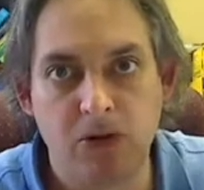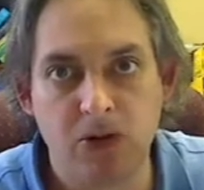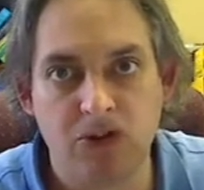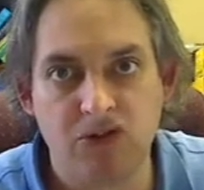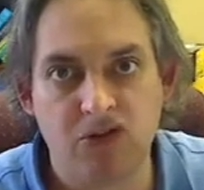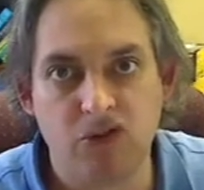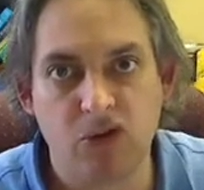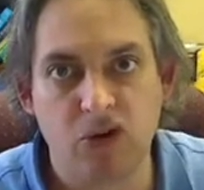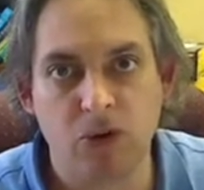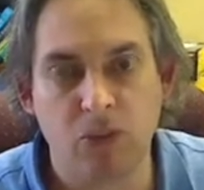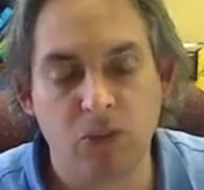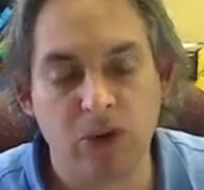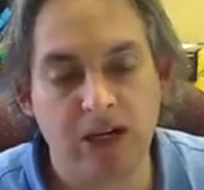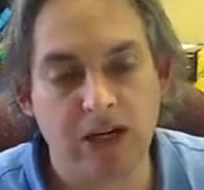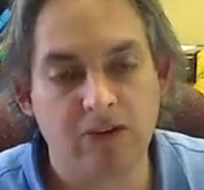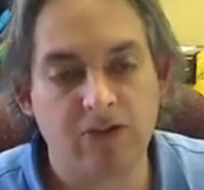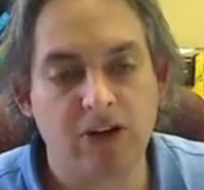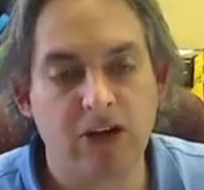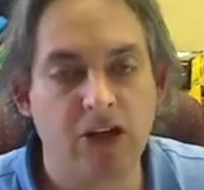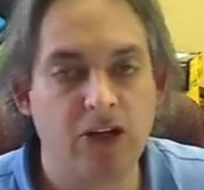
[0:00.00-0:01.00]
form
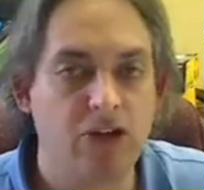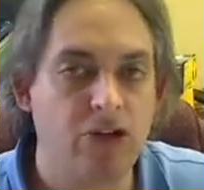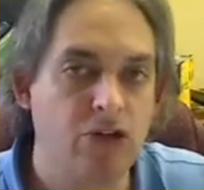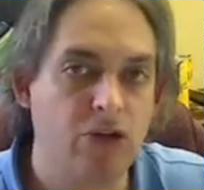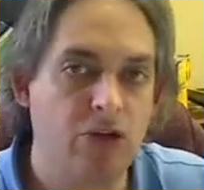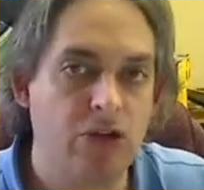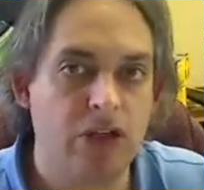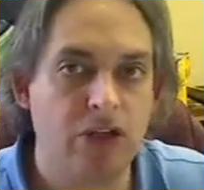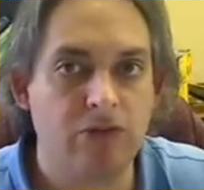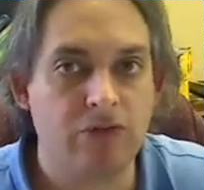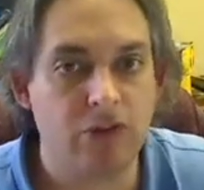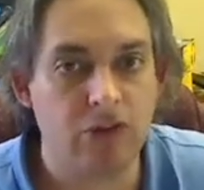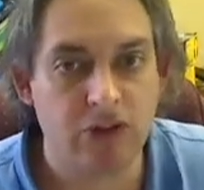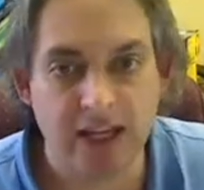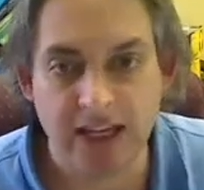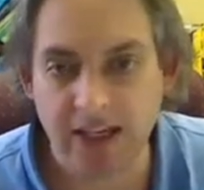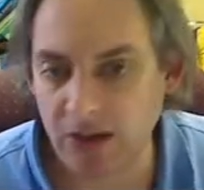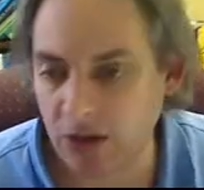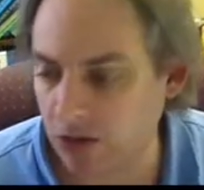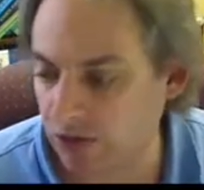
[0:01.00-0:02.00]
whenever you do this
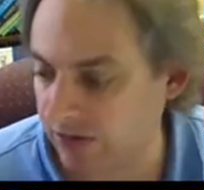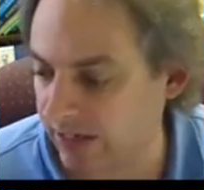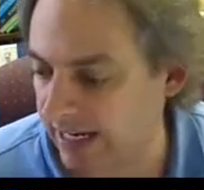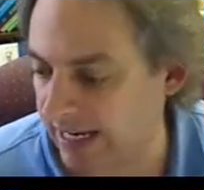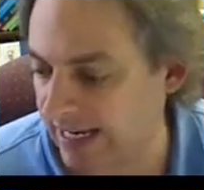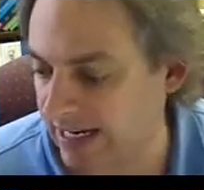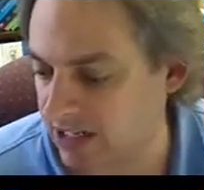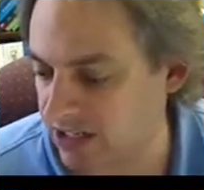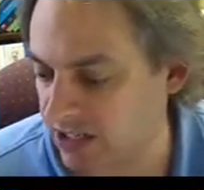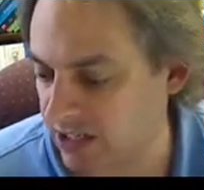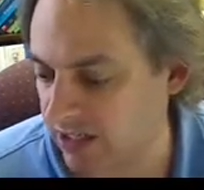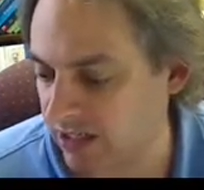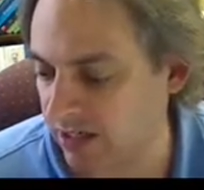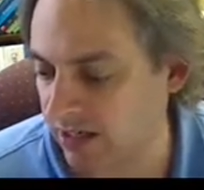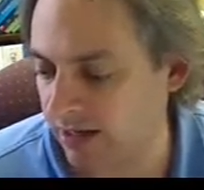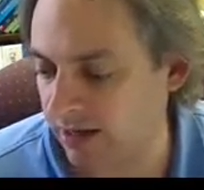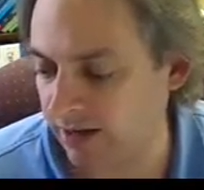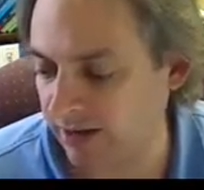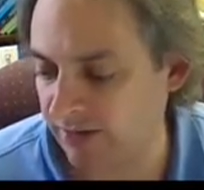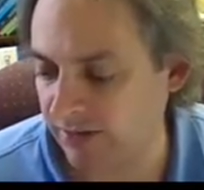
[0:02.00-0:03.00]
volcano reaction
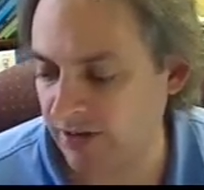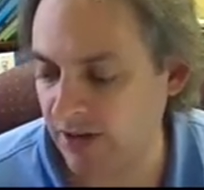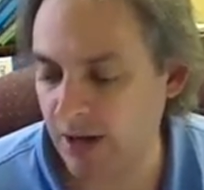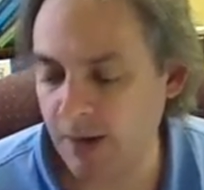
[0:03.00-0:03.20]
of